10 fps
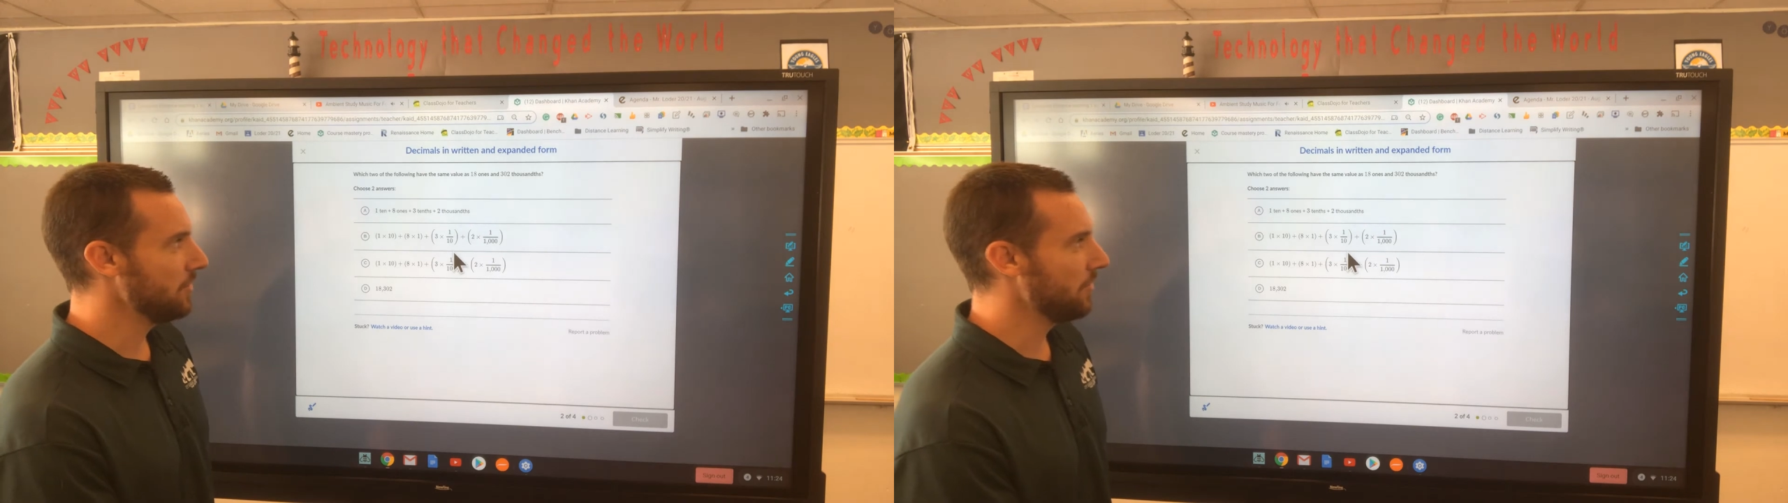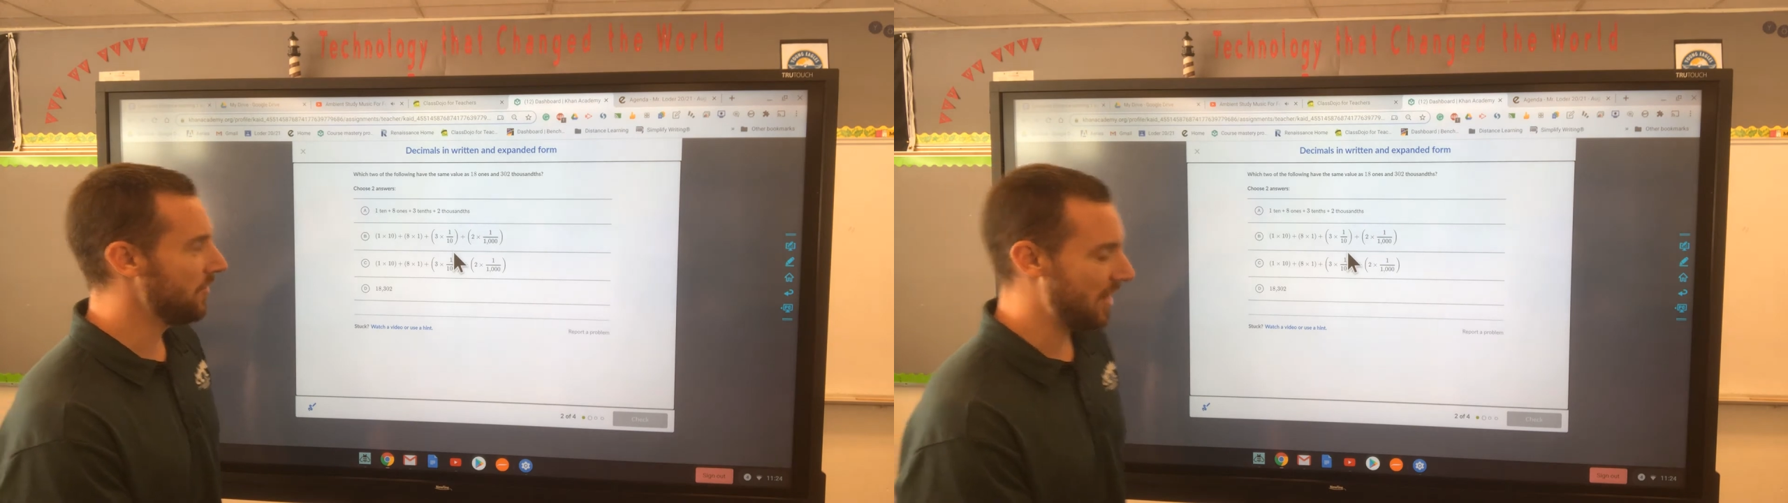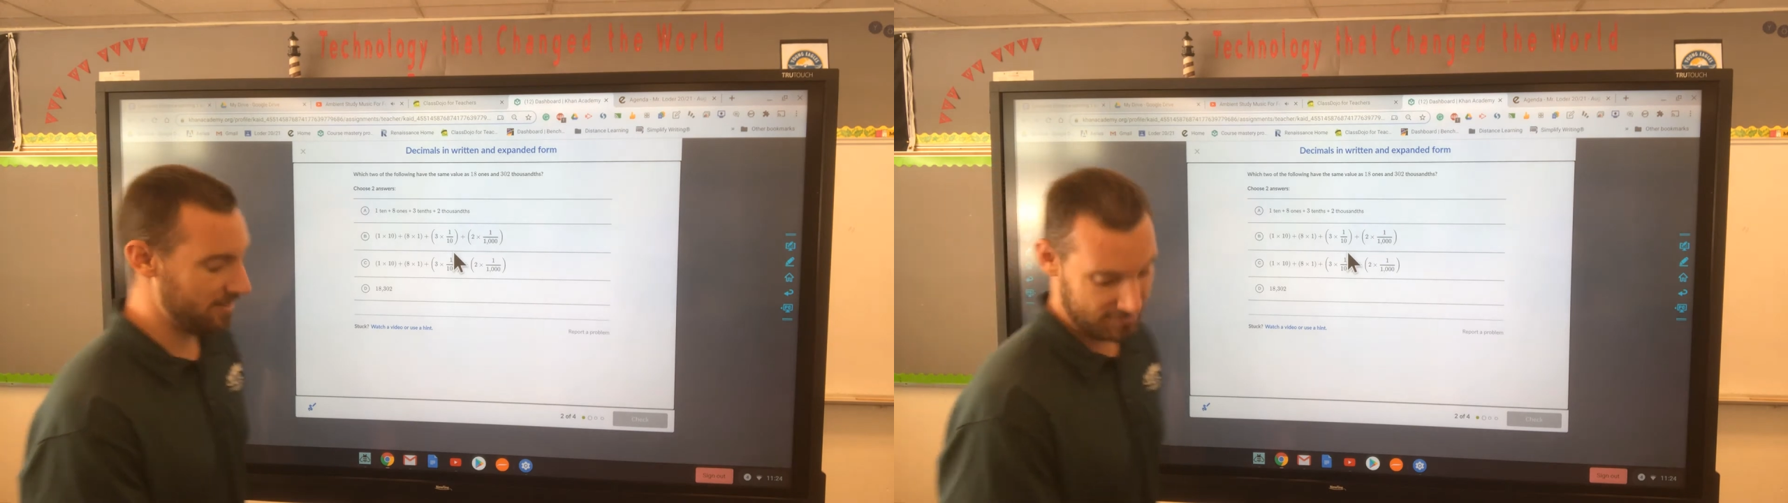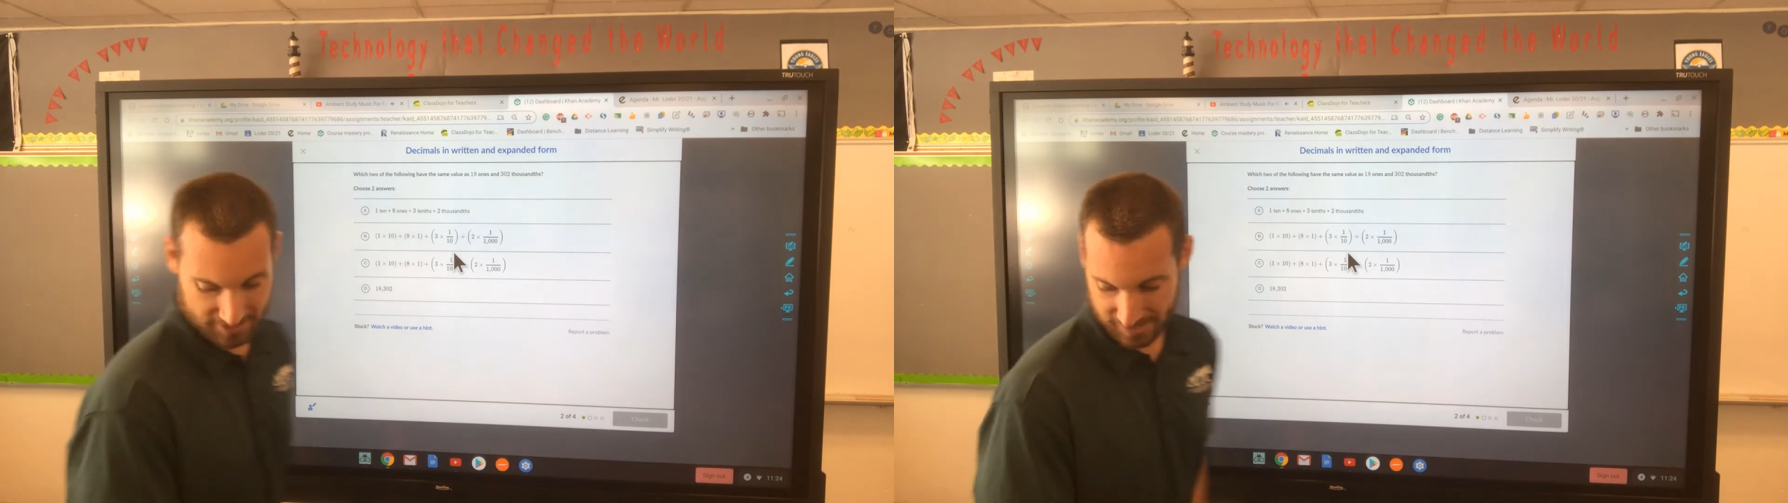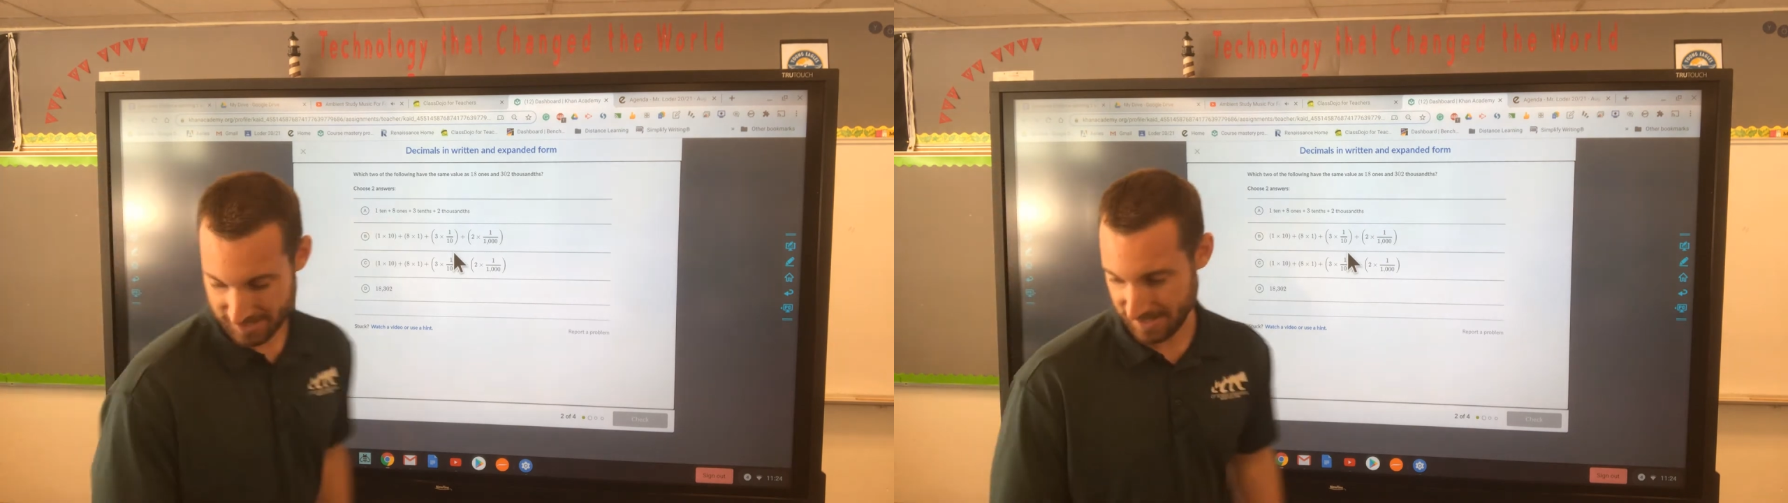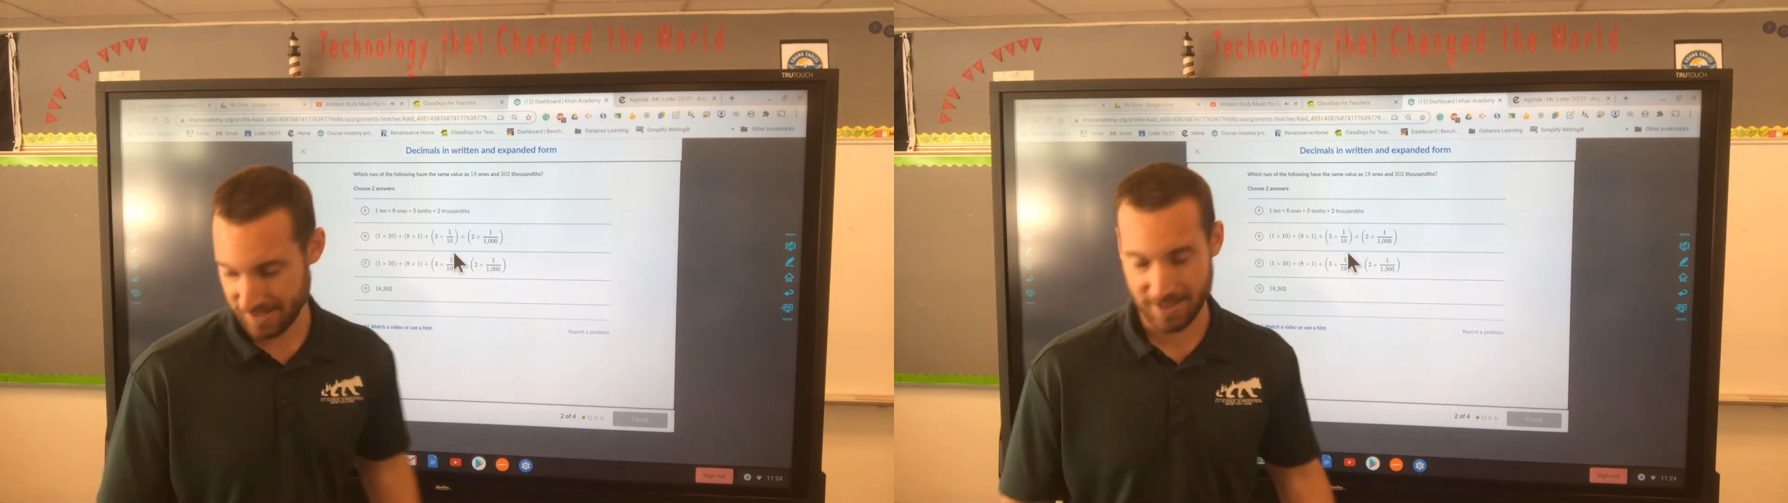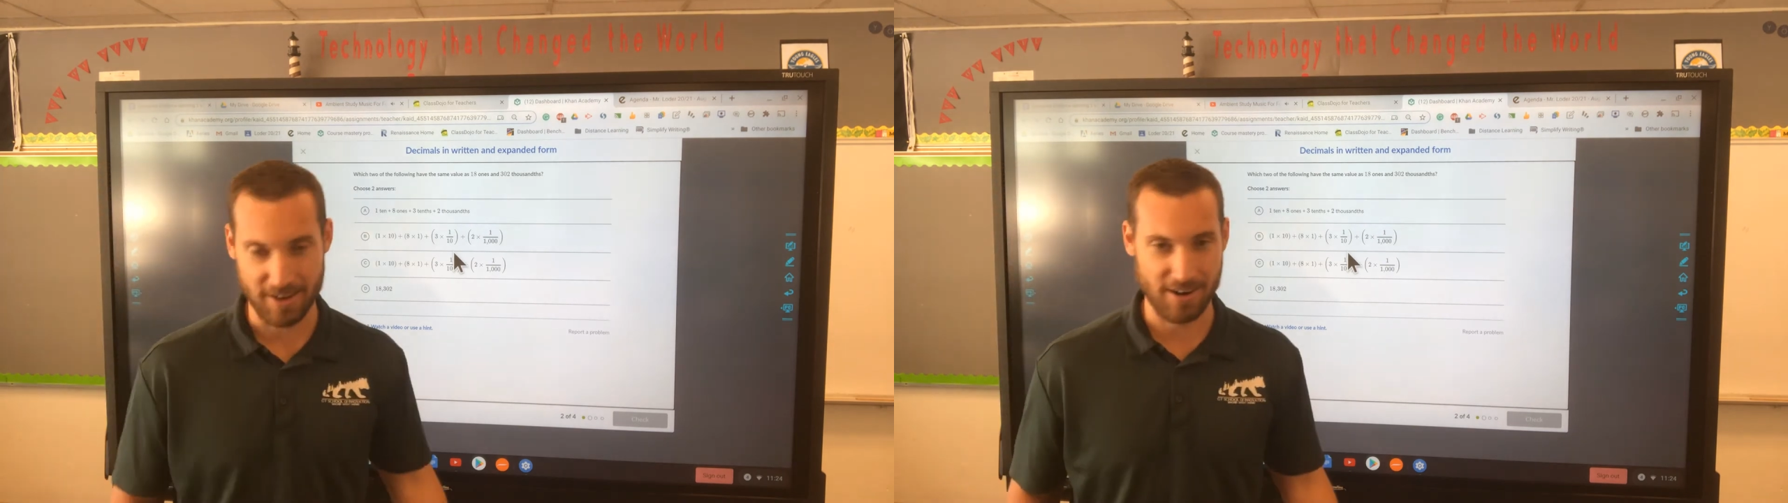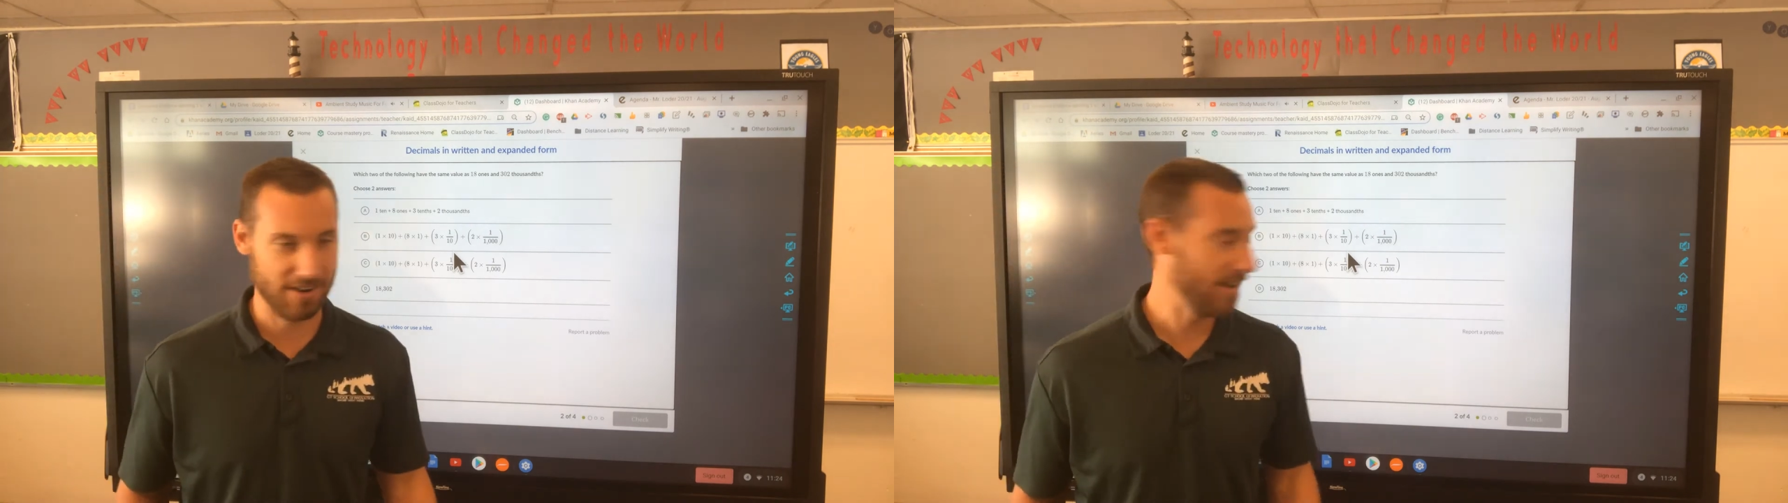thousandths?
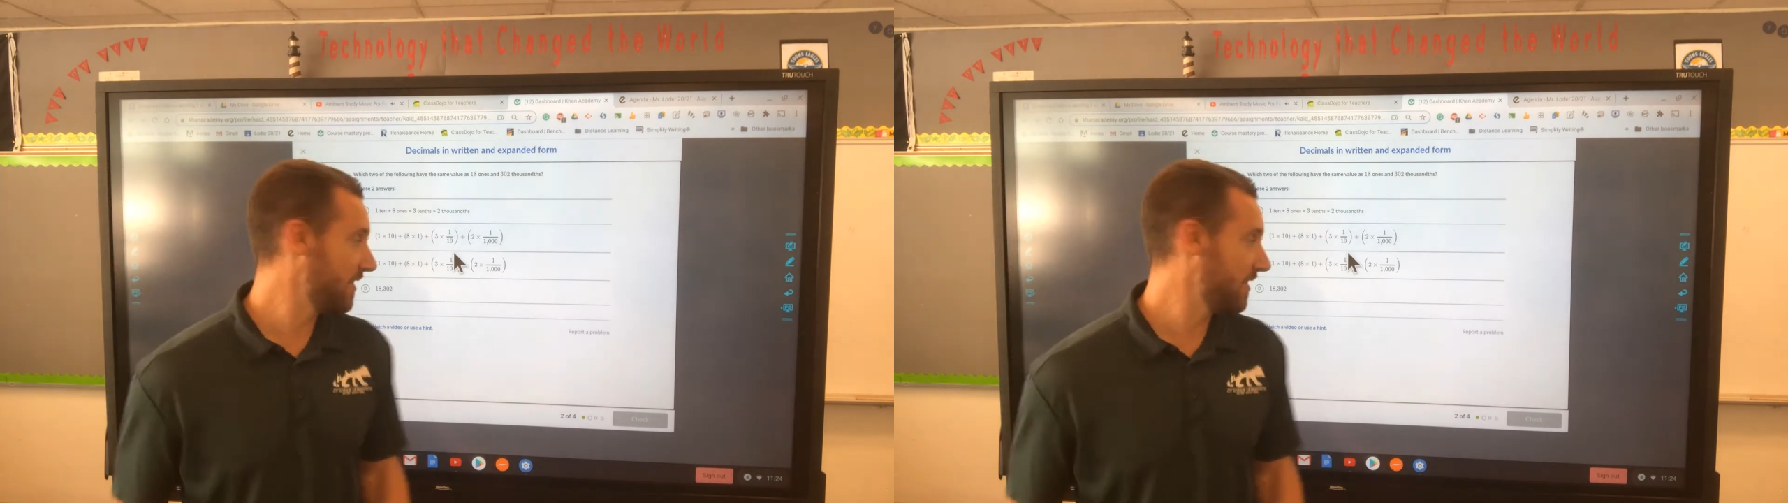All right,